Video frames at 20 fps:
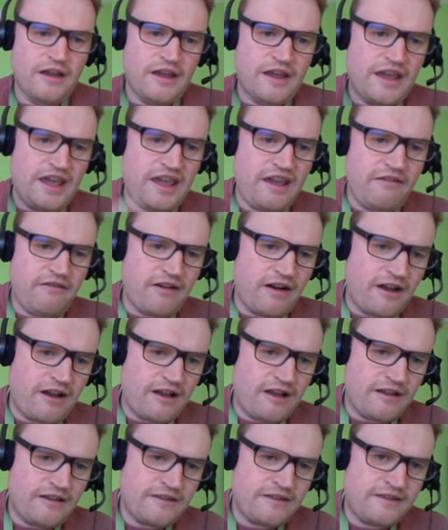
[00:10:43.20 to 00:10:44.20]
Here
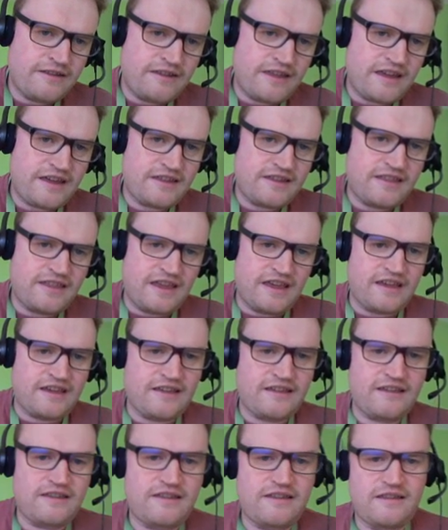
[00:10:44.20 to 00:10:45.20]
are 6
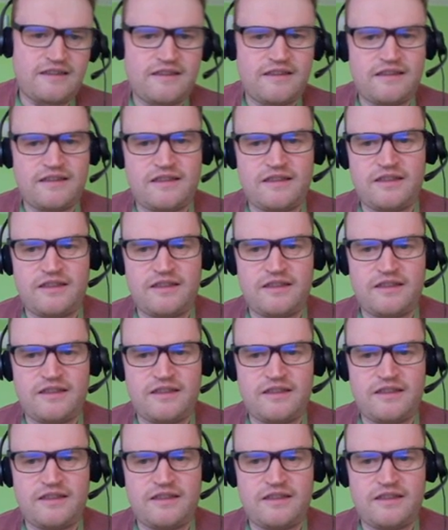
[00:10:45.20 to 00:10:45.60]
things